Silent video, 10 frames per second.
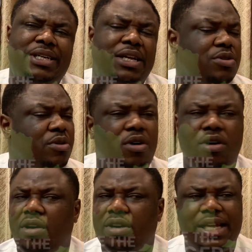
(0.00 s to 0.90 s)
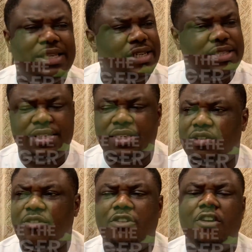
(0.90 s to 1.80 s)
out to all agencies
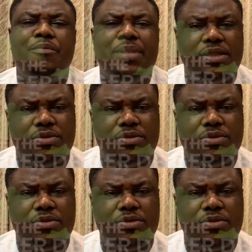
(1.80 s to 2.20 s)
of government,